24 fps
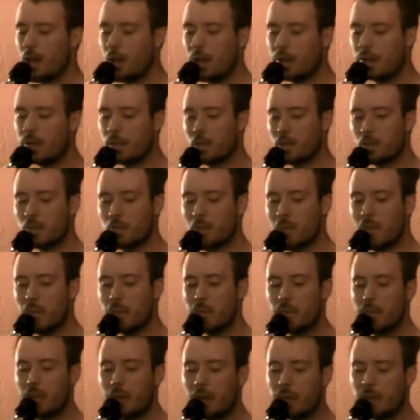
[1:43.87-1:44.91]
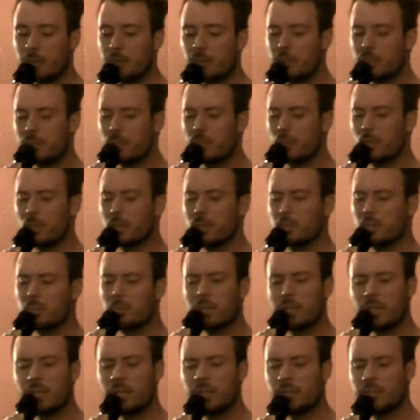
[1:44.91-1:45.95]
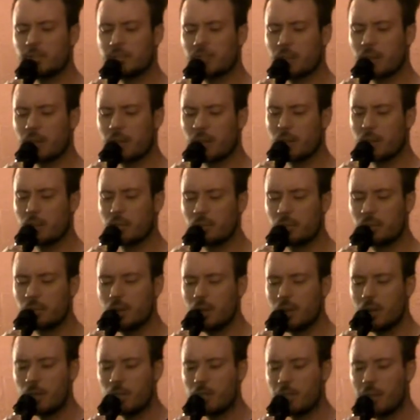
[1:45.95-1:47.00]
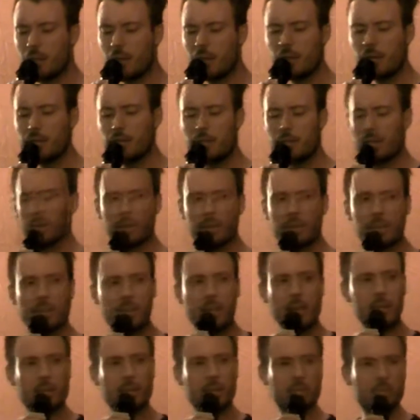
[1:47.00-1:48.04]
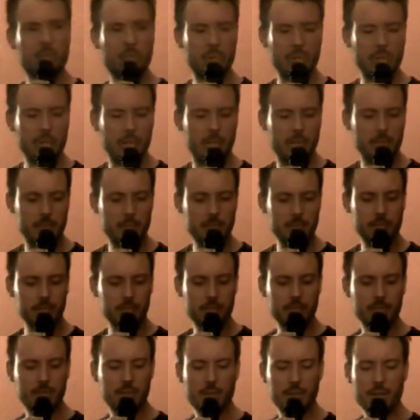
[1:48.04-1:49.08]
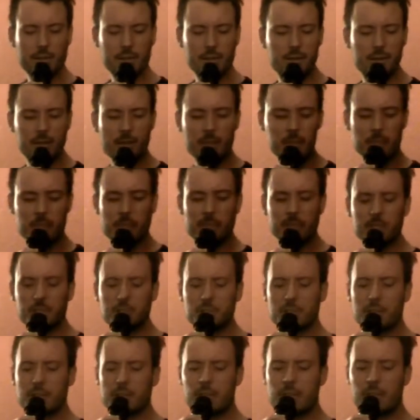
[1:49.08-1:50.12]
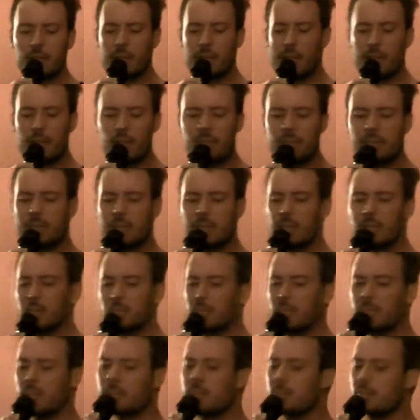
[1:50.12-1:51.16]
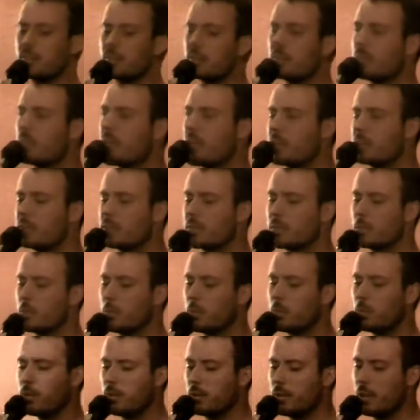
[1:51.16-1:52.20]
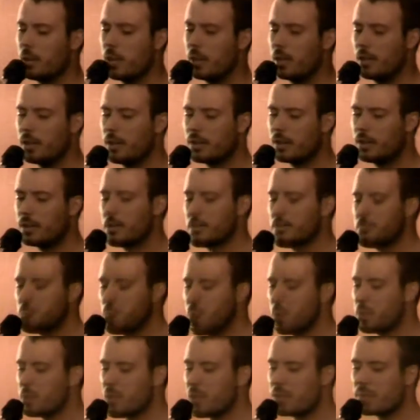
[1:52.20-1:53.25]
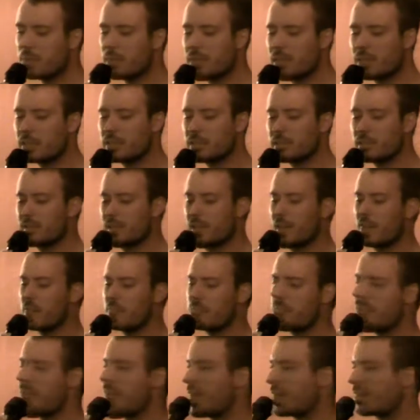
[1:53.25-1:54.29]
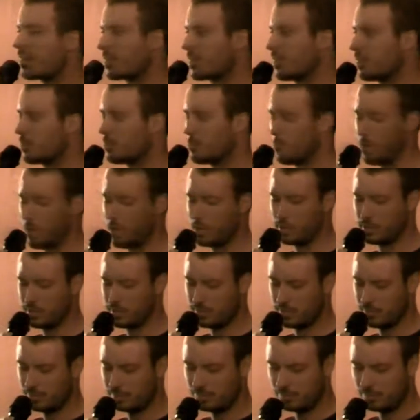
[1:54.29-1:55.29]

I think maybe I was his first penis checkup, but I don't think that could be. I'm pretty sure they'd have test penises in med school, but maybe they just have mannequin ones.